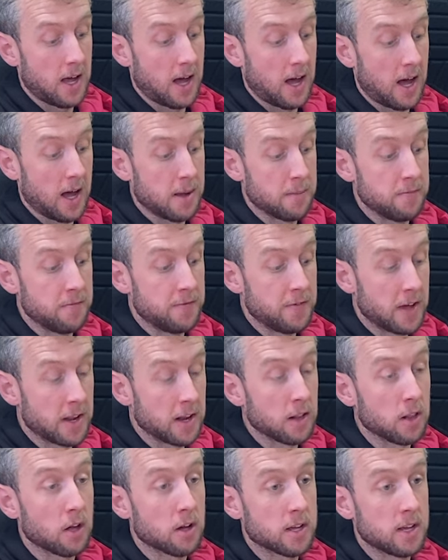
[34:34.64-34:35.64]
I am very
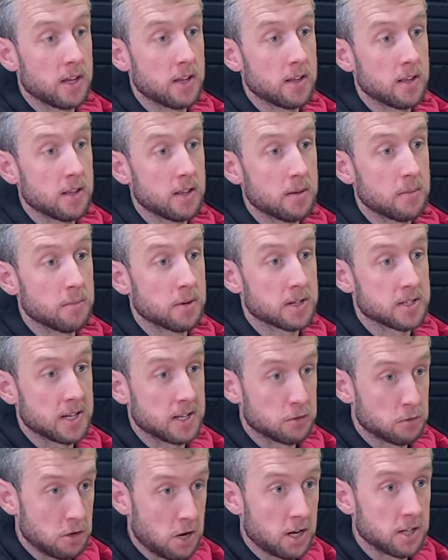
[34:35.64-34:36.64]
lucky because I
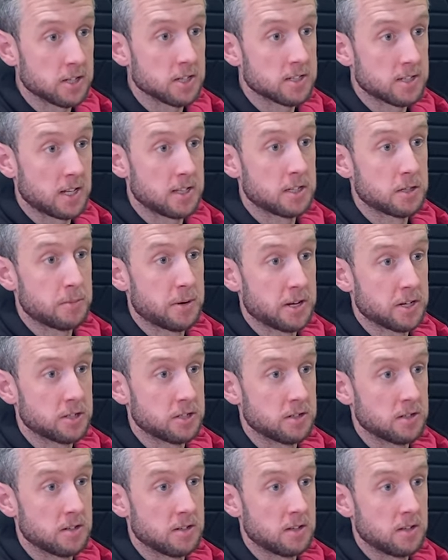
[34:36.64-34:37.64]
don't understand
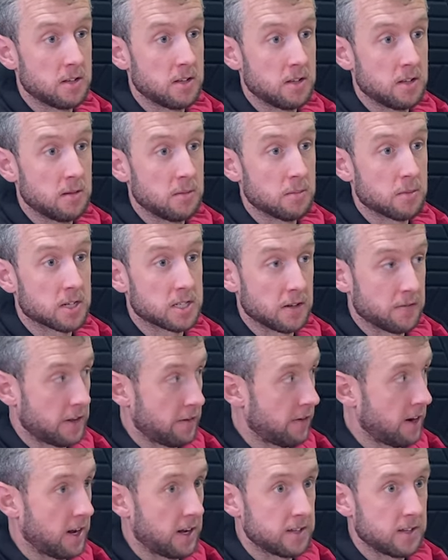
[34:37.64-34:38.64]
depression mm. because I've
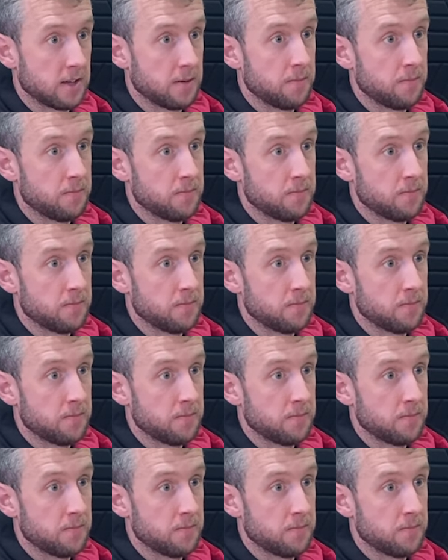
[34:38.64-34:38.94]
never had it.